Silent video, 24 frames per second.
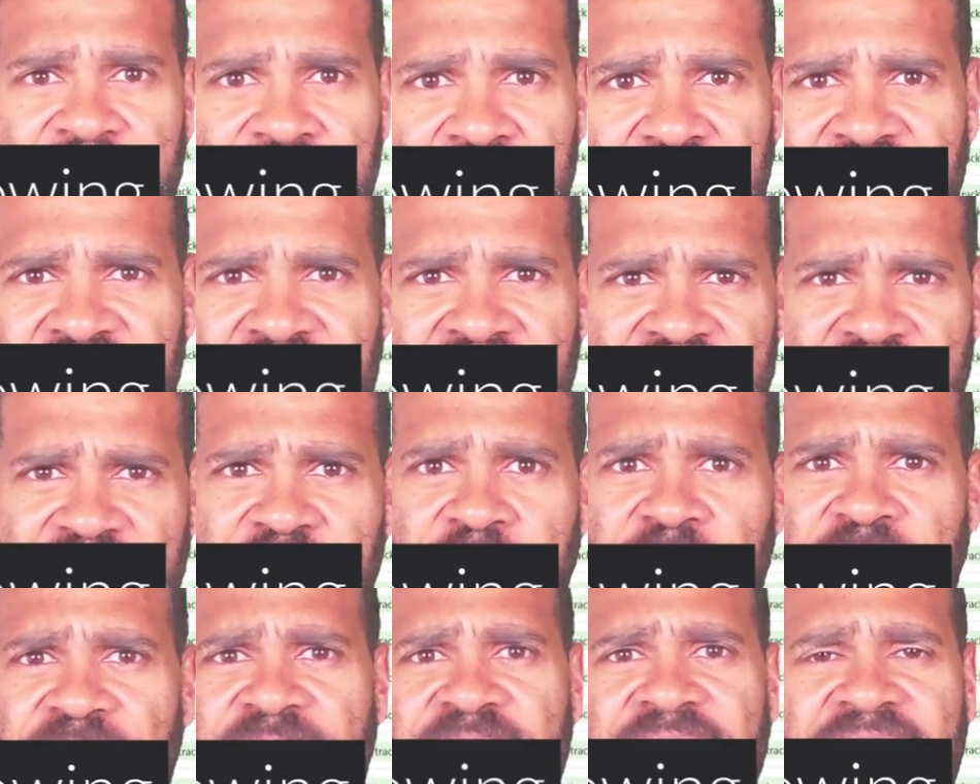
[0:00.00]
We'd kind of go
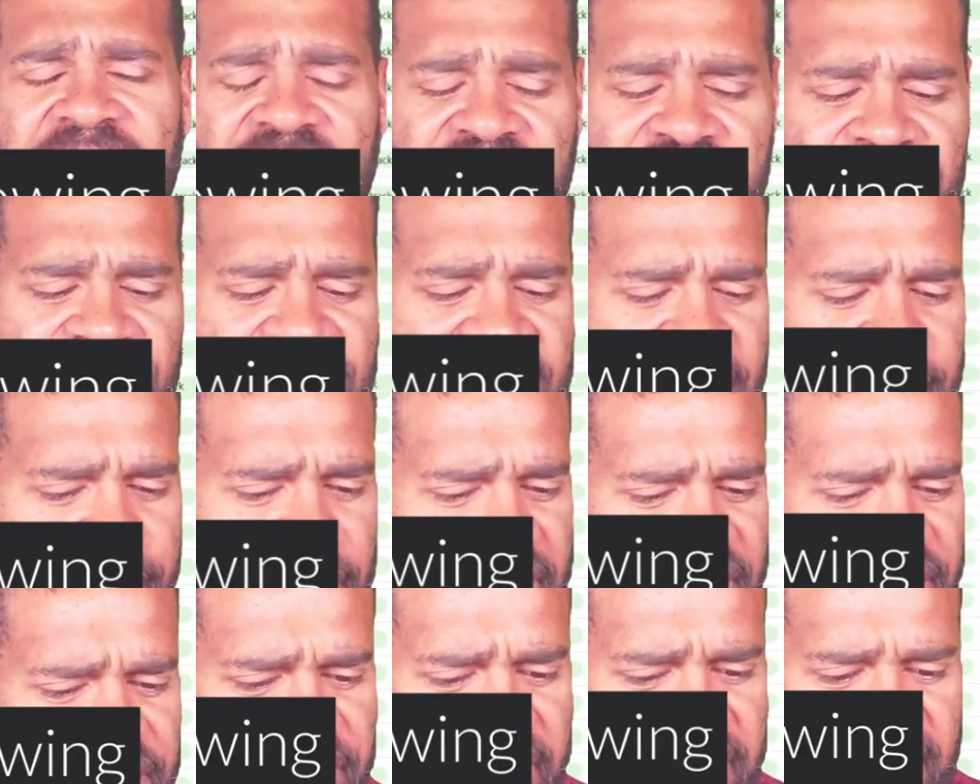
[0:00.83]
with the end of day
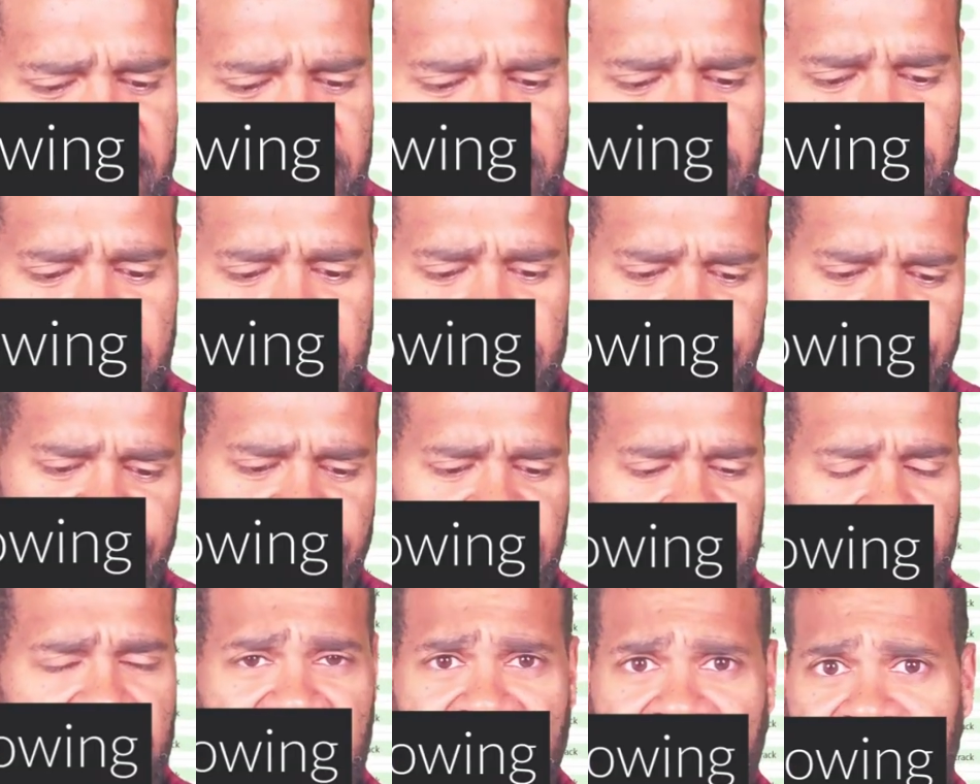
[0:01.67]
metrics or
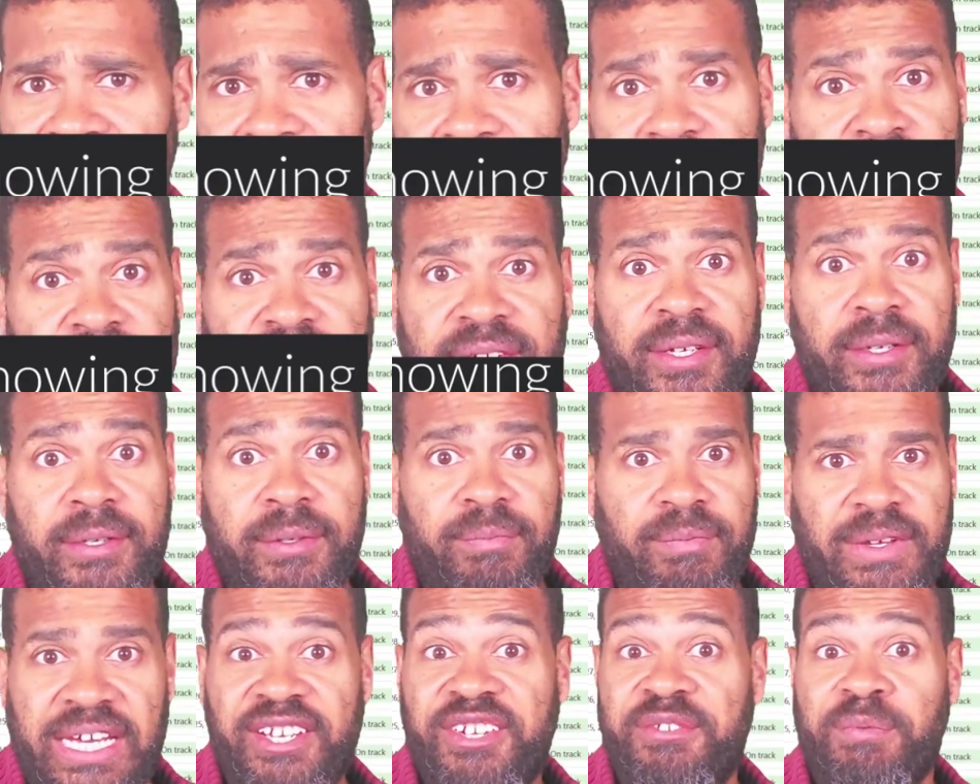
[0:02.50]
something like that. So
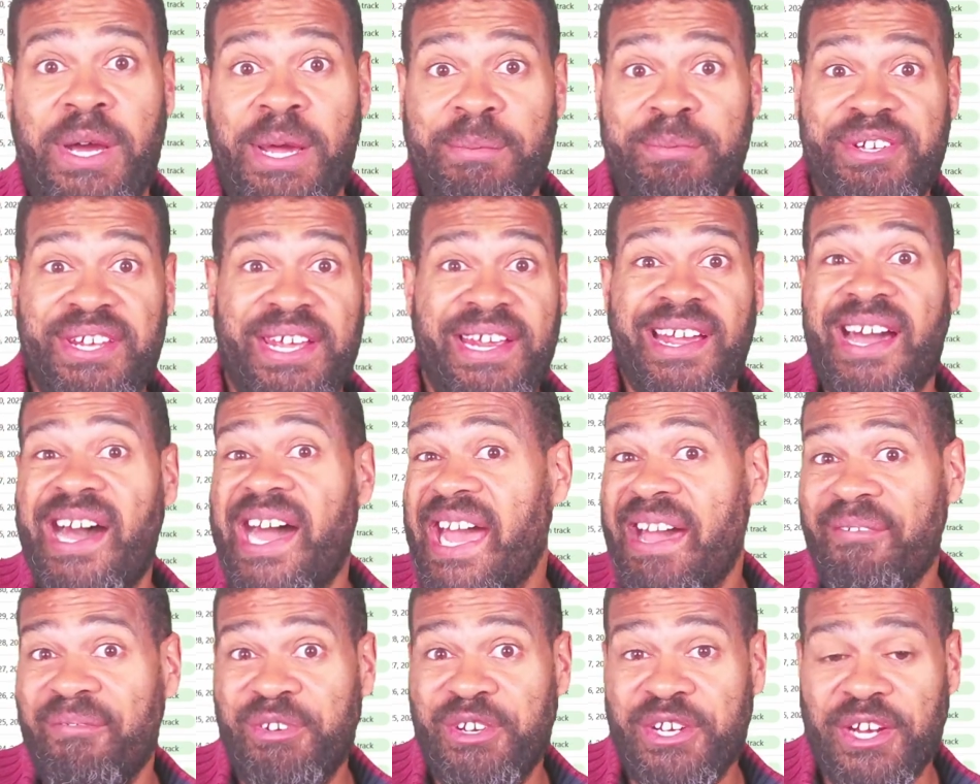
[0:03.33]
that's why I'm saying I
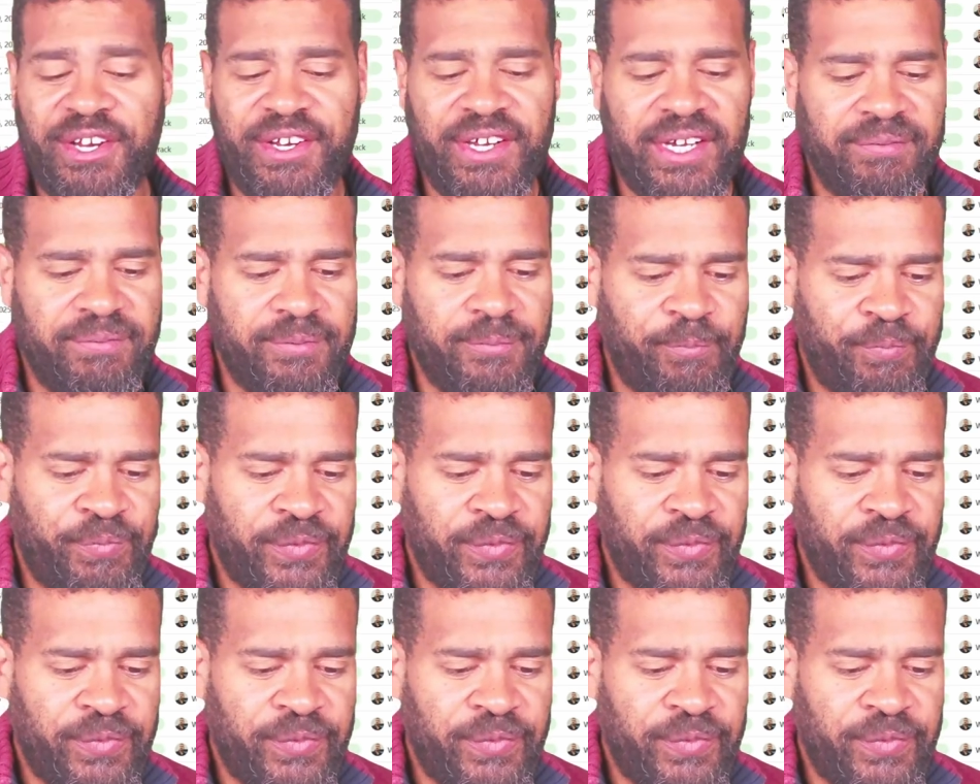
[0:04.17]
haven't done enough.